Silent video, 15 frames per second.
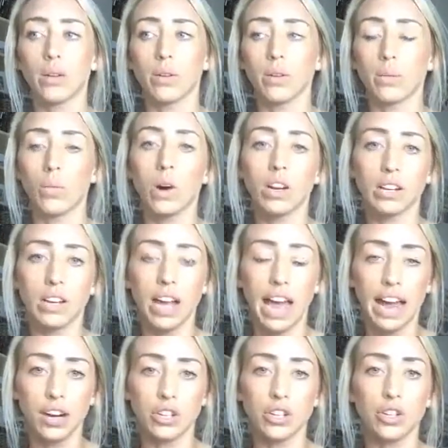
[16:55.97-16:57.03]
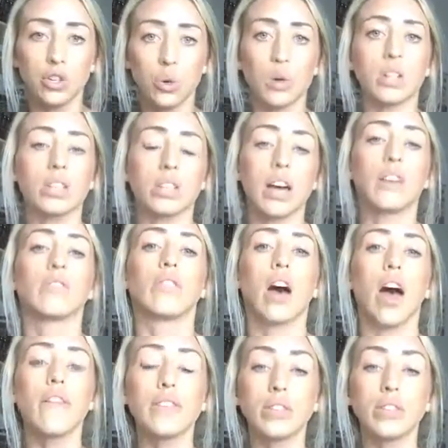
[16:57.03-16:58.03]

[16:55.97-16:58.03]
one action towards self-love